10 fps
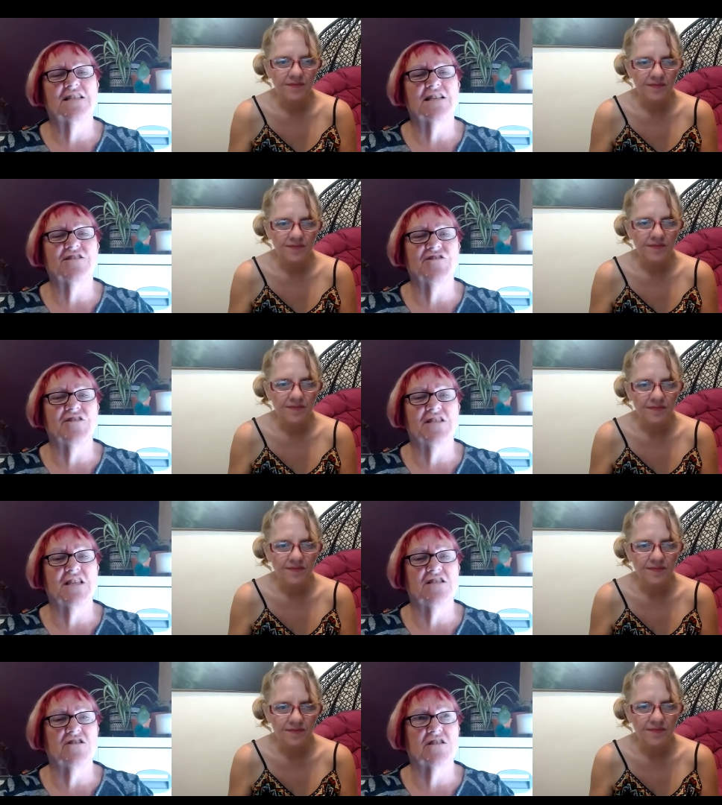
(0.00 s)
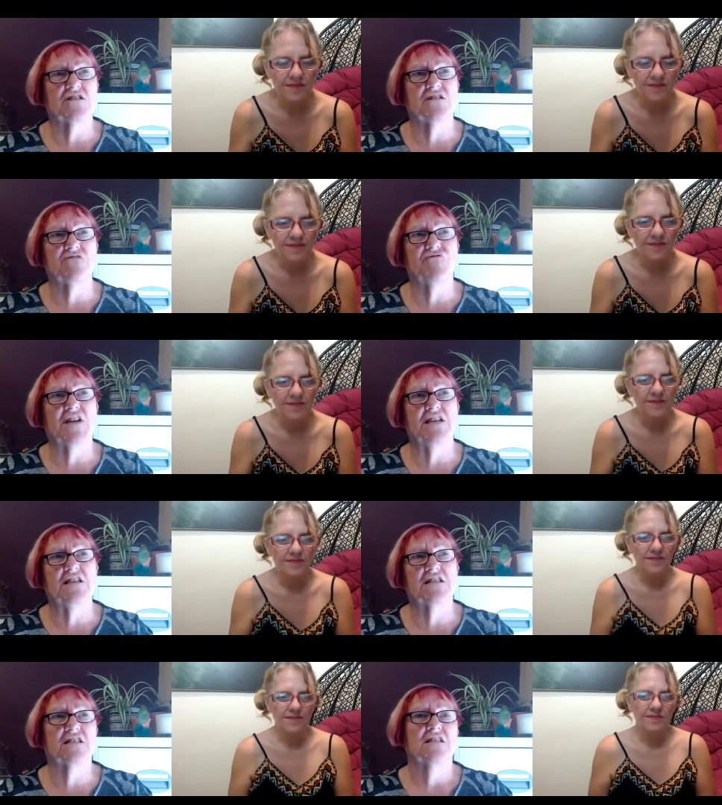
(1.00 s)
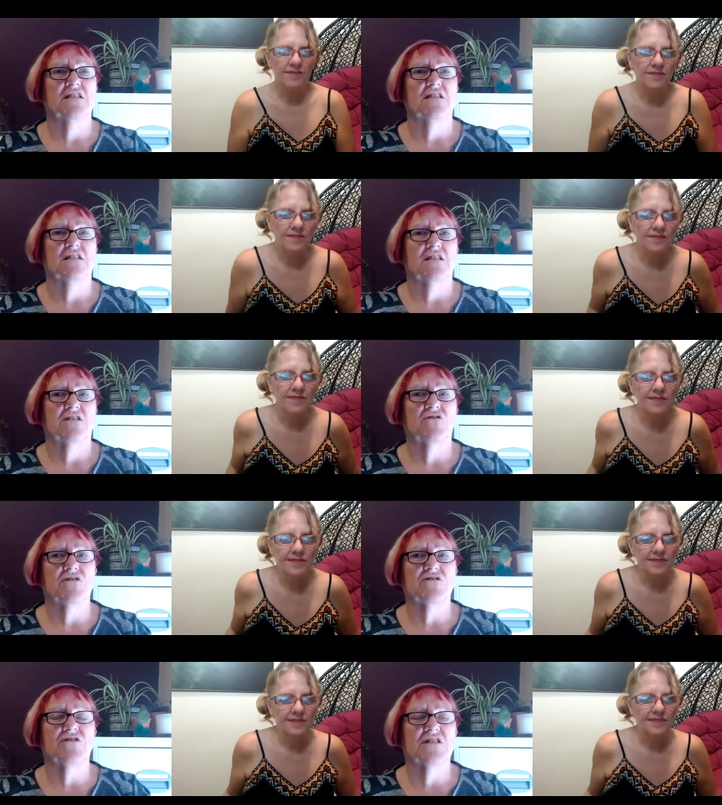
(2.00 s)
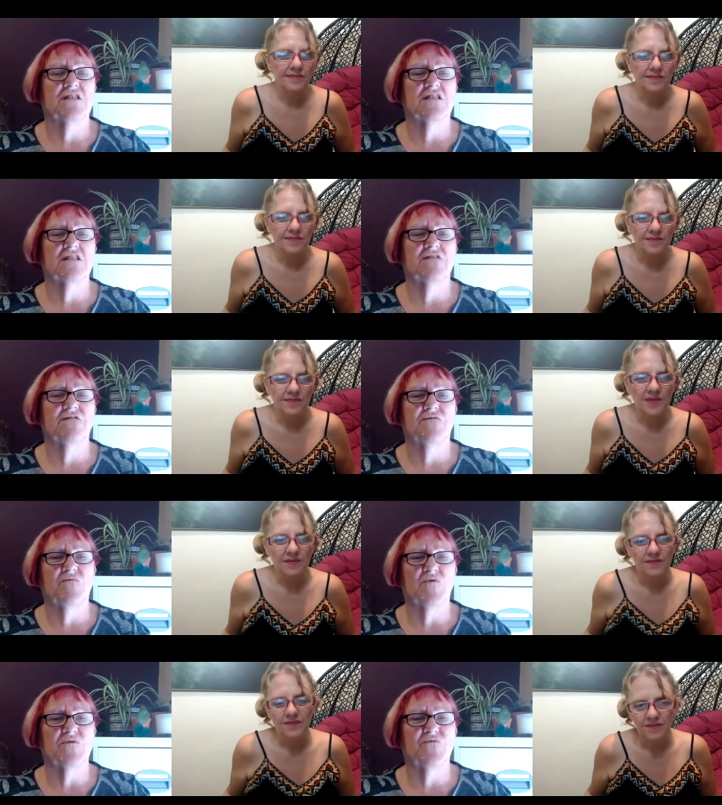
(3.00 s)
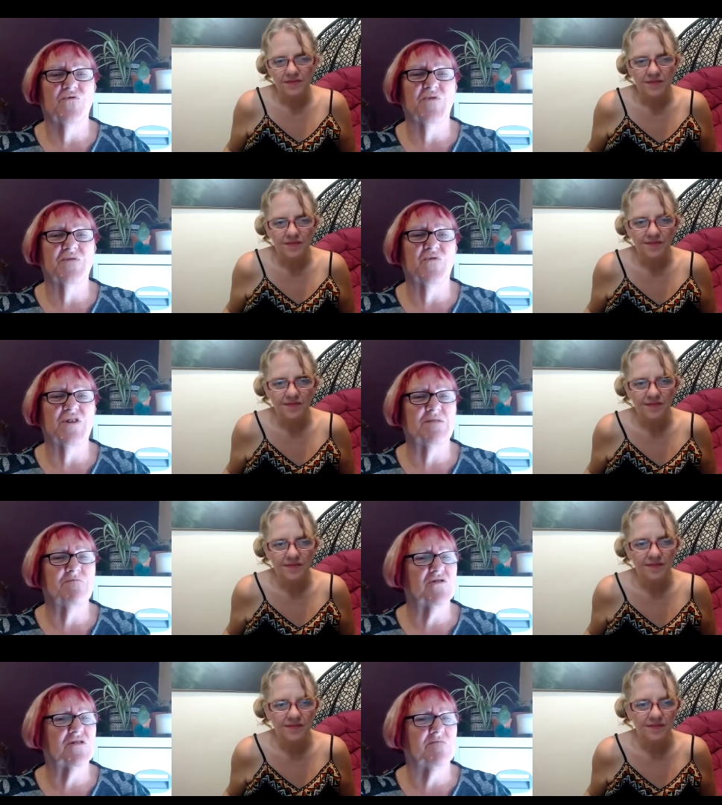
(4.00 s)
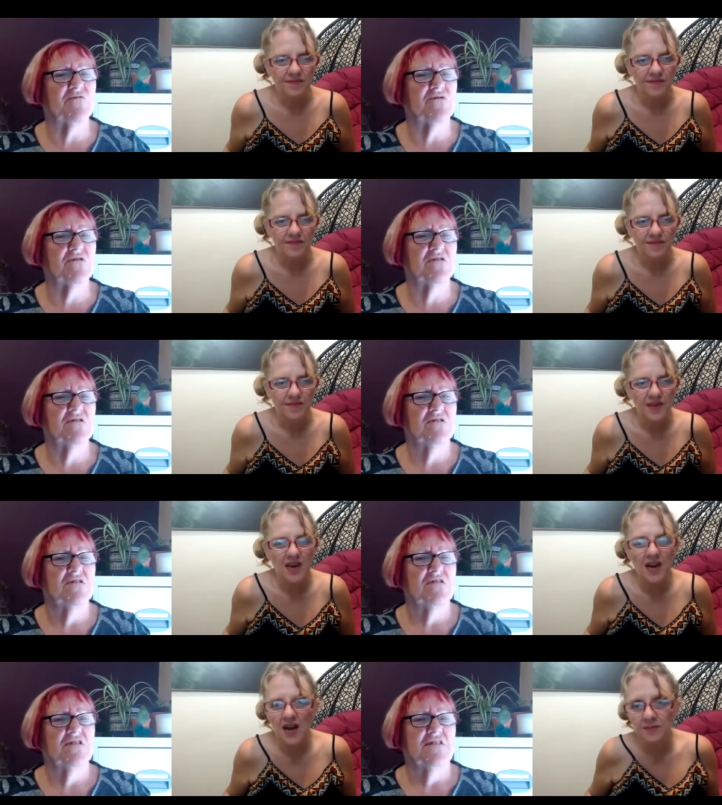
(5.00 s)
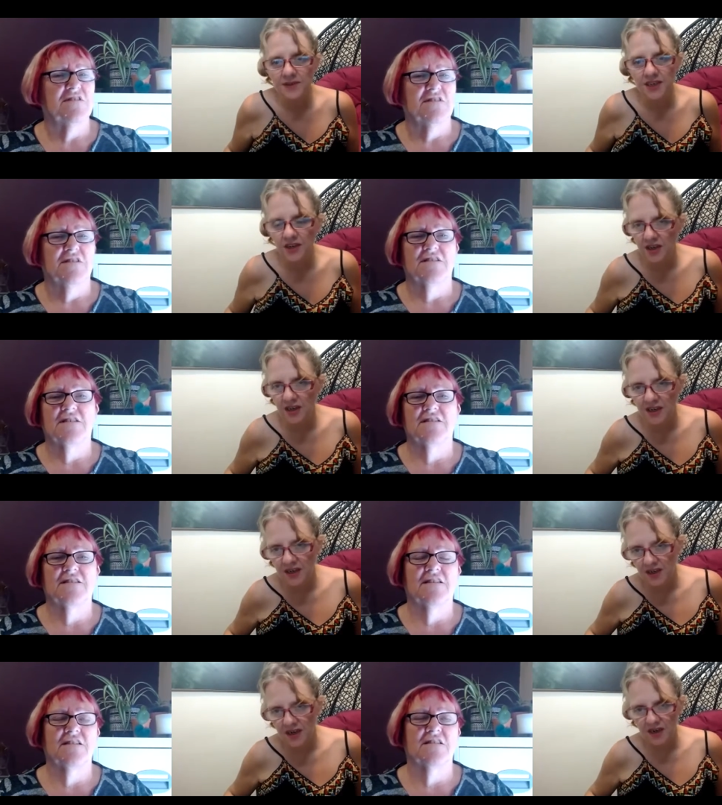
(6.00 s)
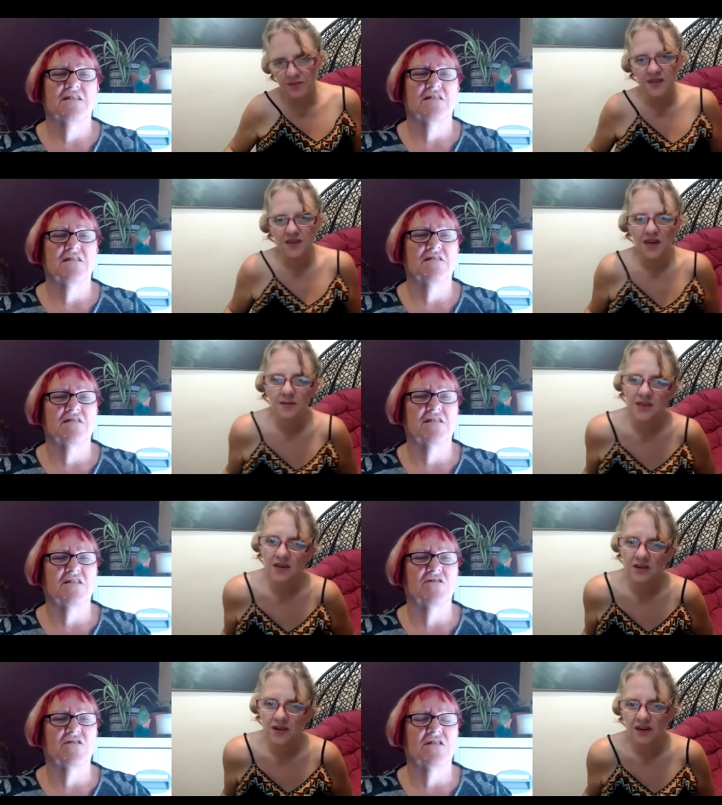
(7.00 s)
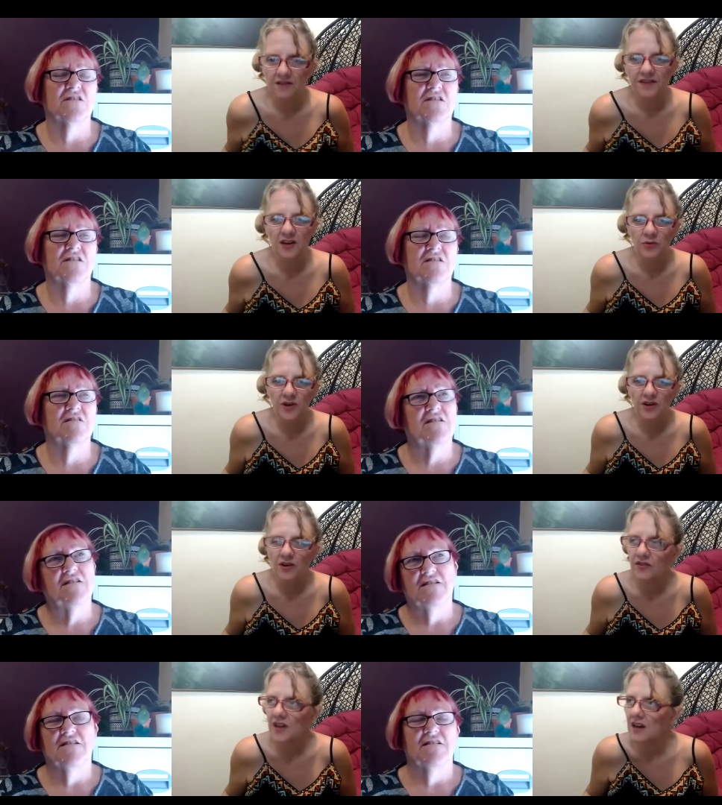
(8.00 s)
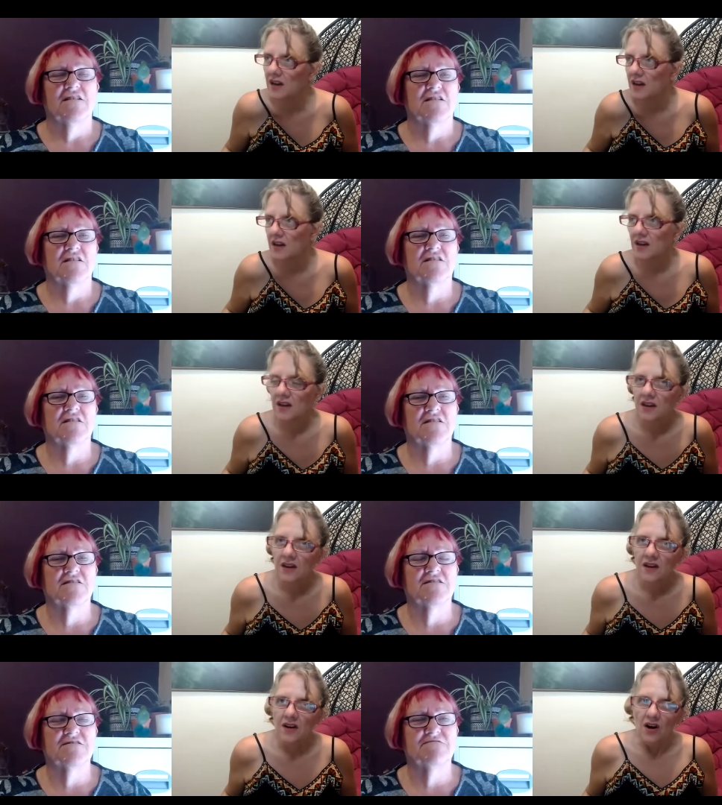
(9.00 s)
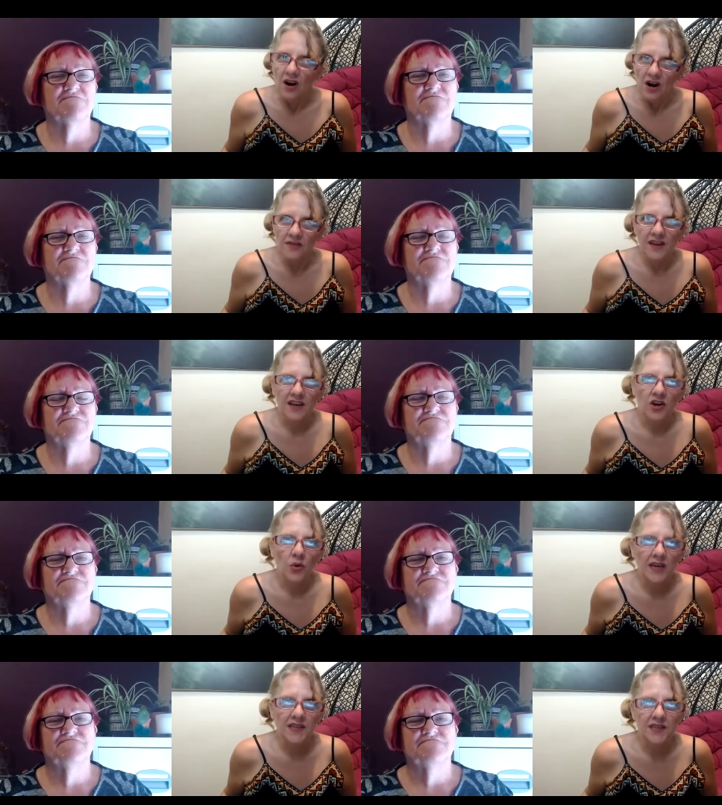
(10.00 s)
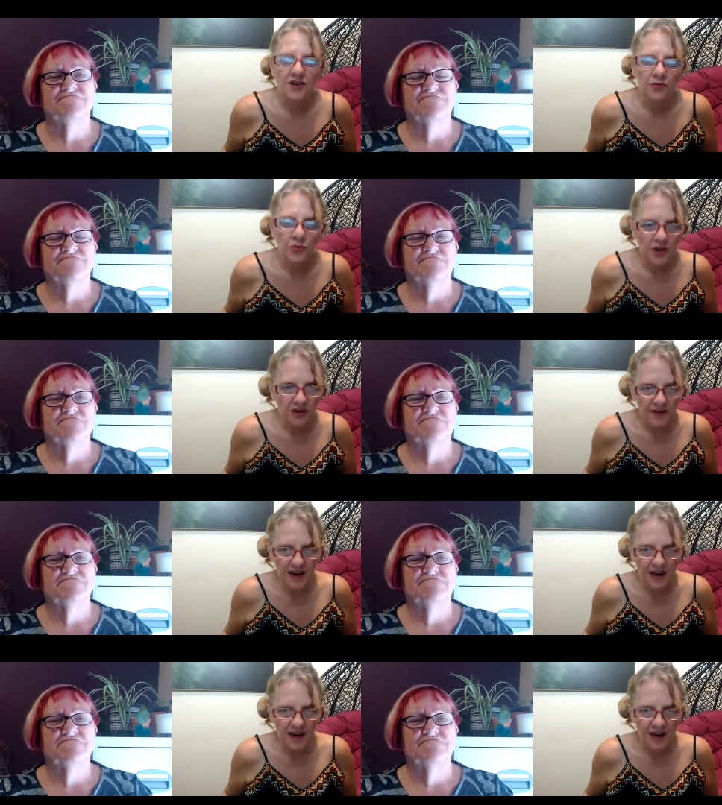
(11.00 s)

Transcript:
Speaker 1: discussions in just to raise consciousness of what what we, what is possible.
Speaker 2: Yeah, absolutely. Abs- absolutely. Mm. I think we're on that on that quest, aren't we,